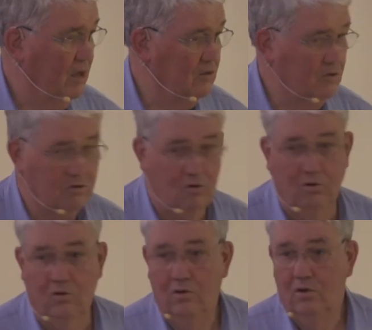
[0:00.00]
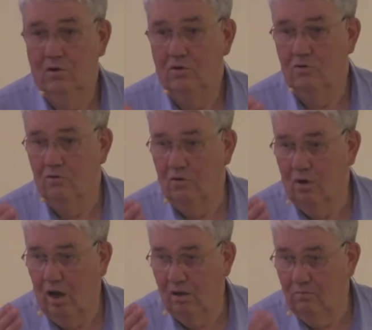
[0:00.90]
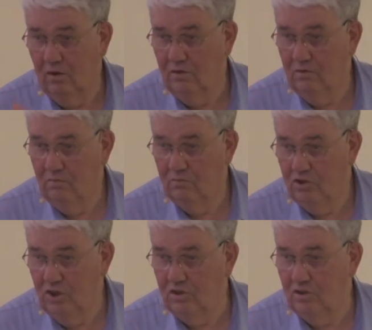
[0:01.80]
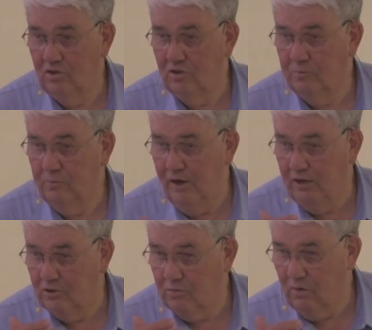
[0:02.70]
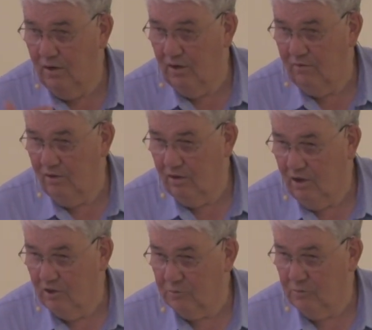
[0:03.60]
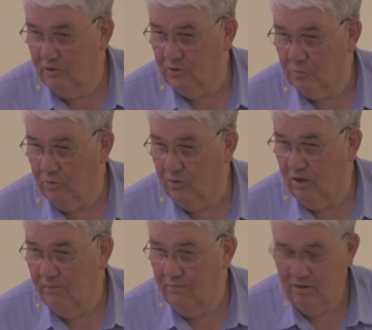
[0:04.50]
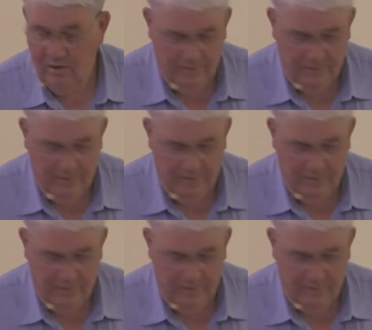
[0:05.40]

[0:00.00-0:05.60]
And so when Jesus is preached, whenever the gospel is proclaimed,